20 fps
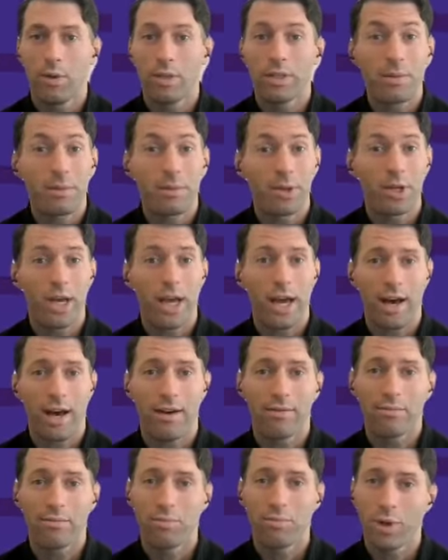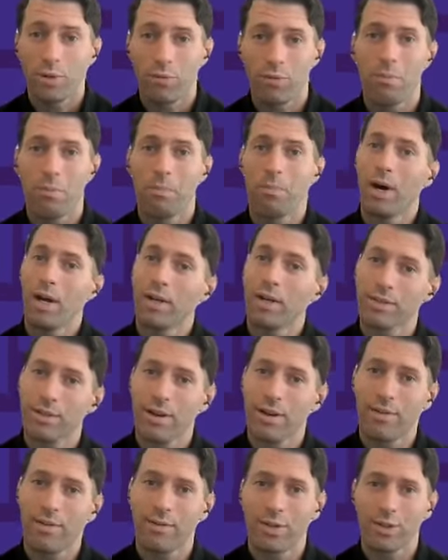We typically have pretty robust
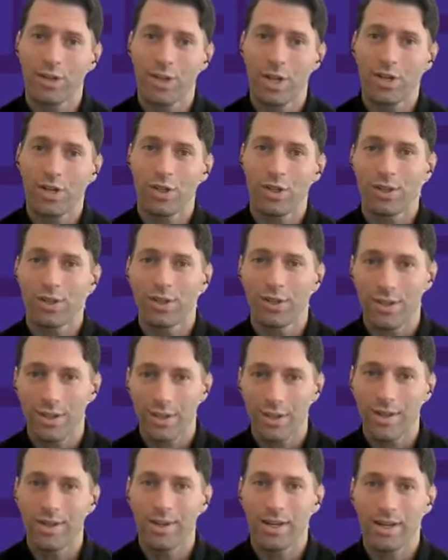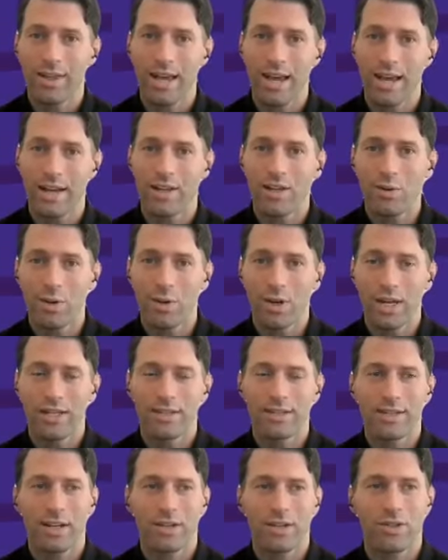conversations in that
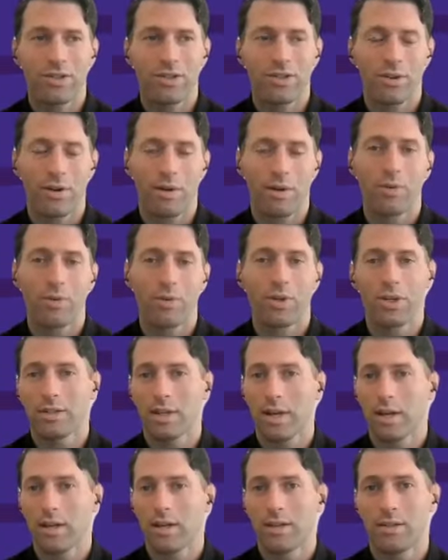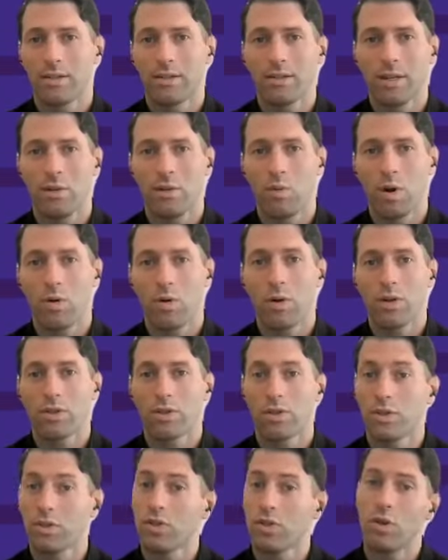Q&A section, so I'm really excited to see what
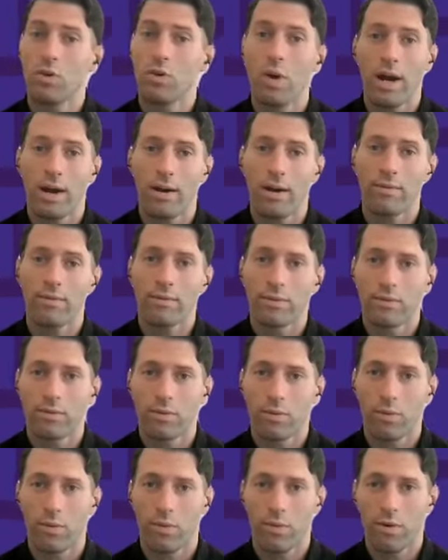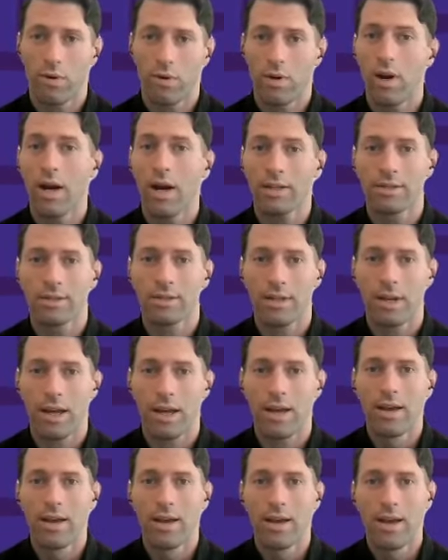questions you have for us
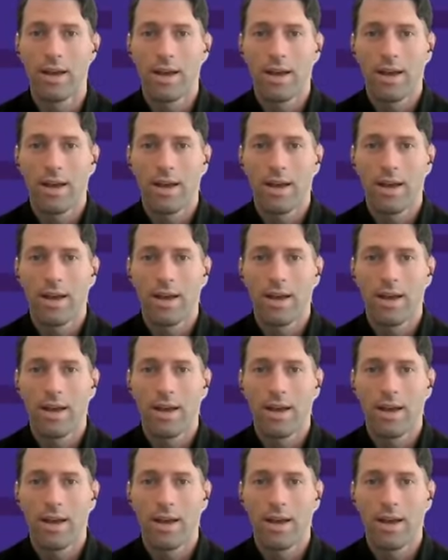today.